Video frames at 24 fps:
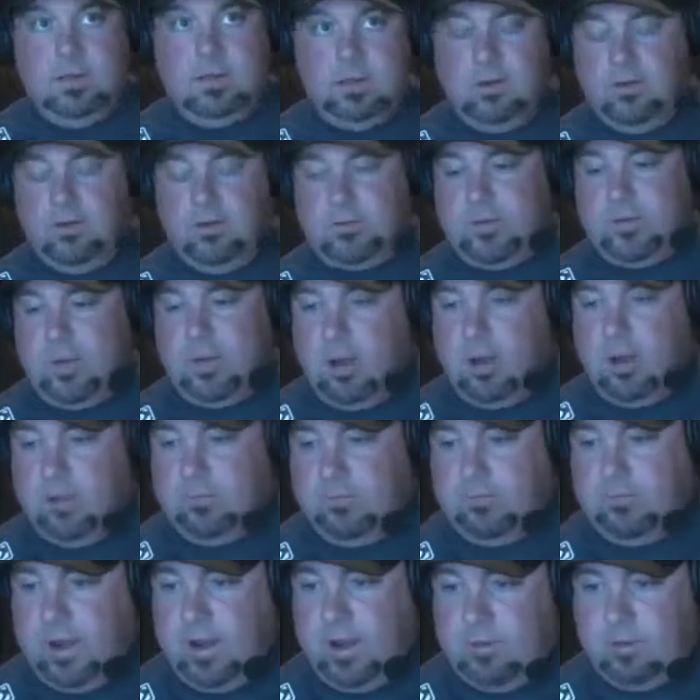UFC Hall
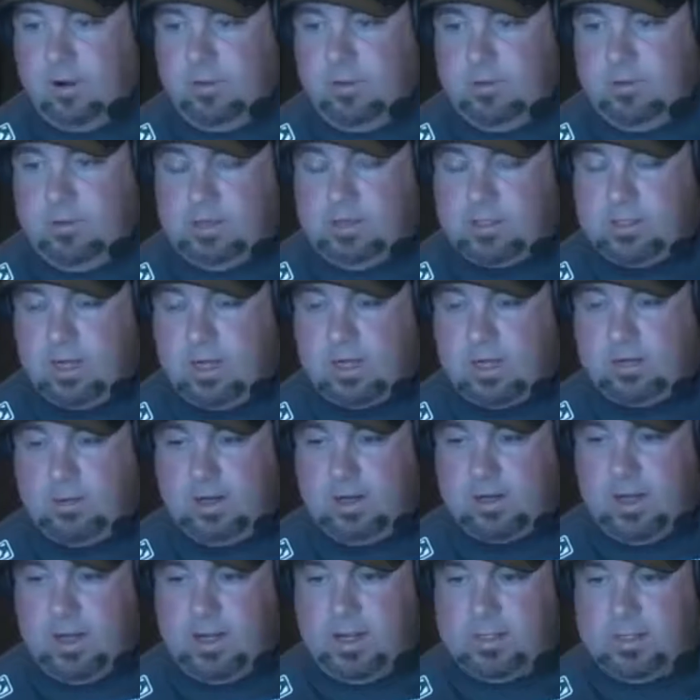of Famer. I mean, you talk
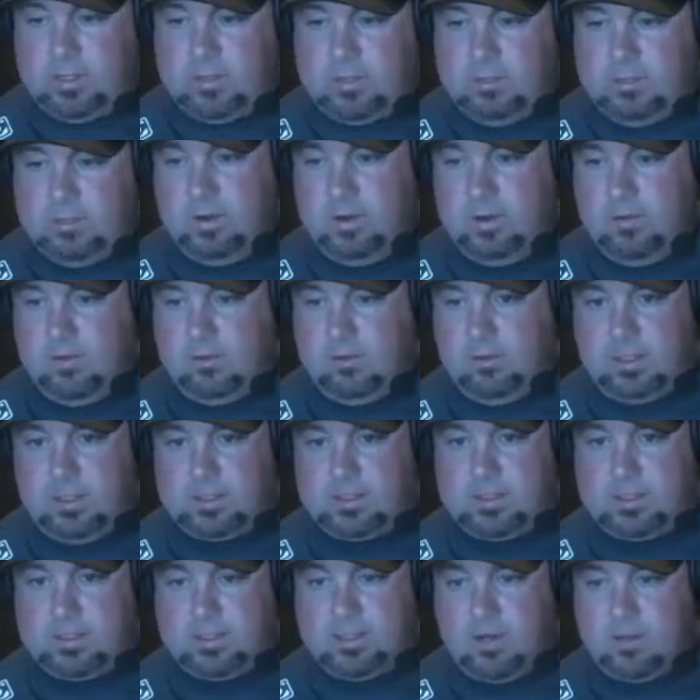about guys who, who never
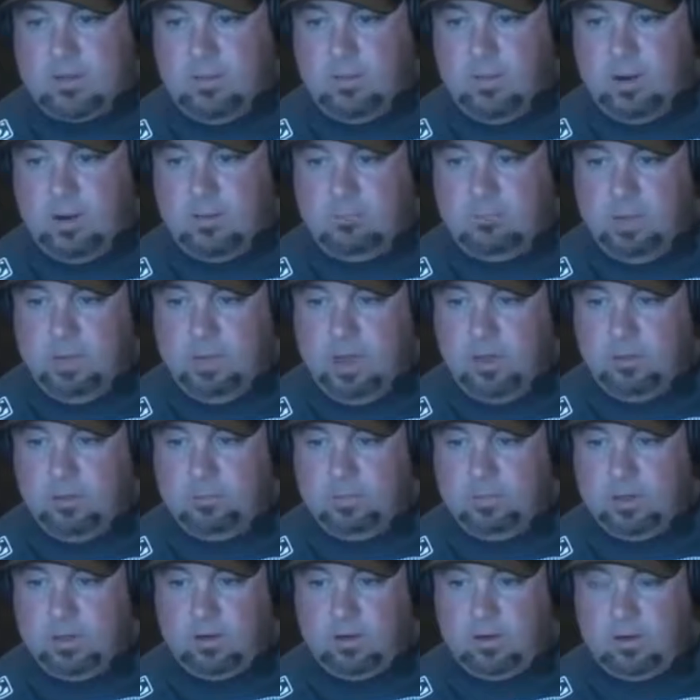necessarily won a
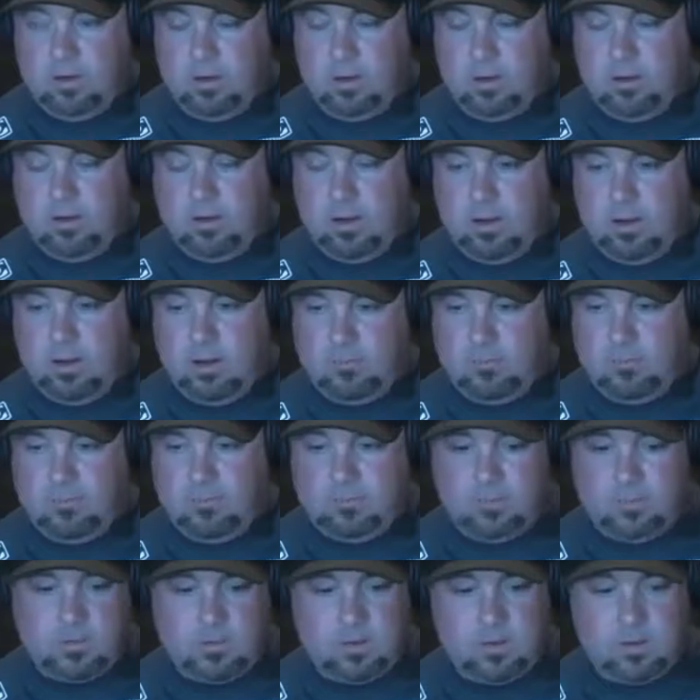belt, but are are, uh,
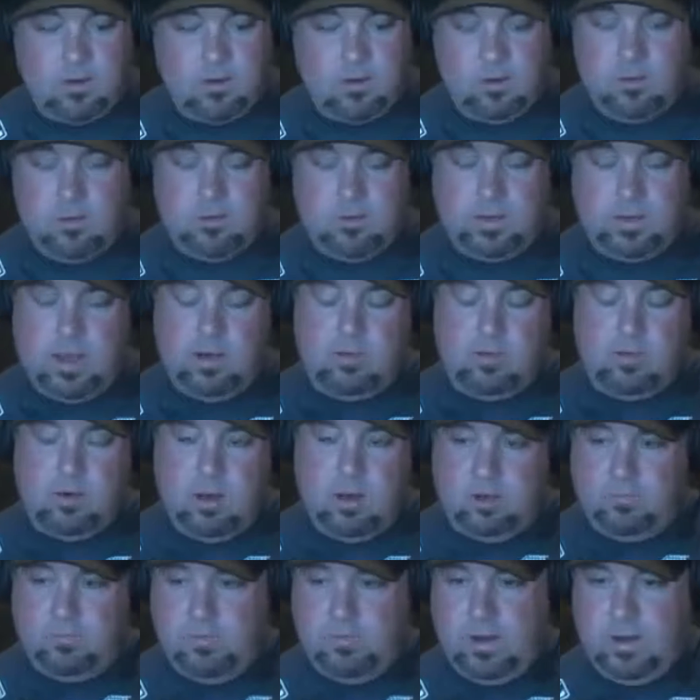are no doubt
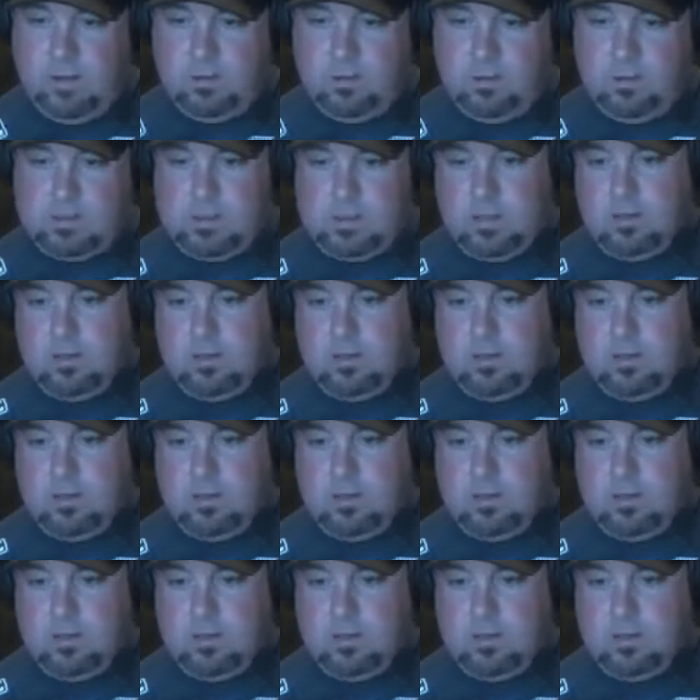Hall of Famers.